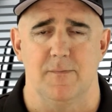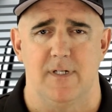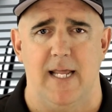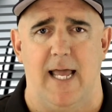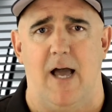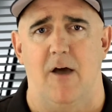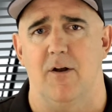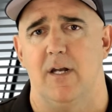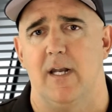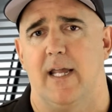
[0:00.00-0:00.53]

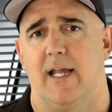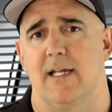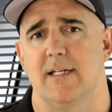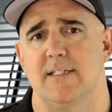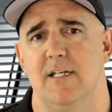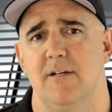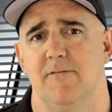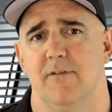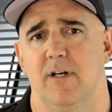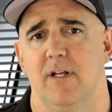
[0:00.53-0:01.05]
doubt, and
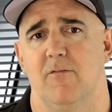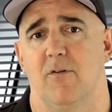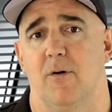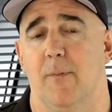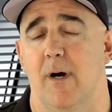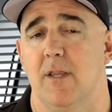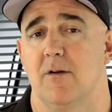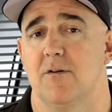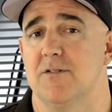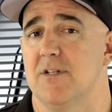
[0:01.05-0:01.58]
negativity from
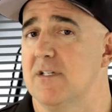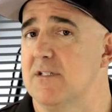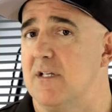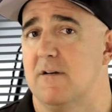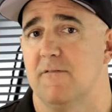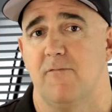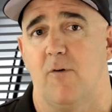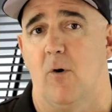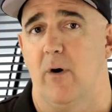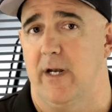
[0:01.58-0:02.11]
others isn't
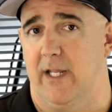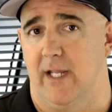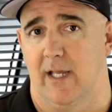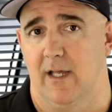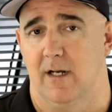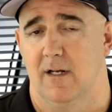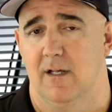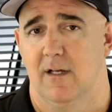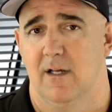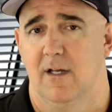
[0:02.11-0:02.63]
avoiding it.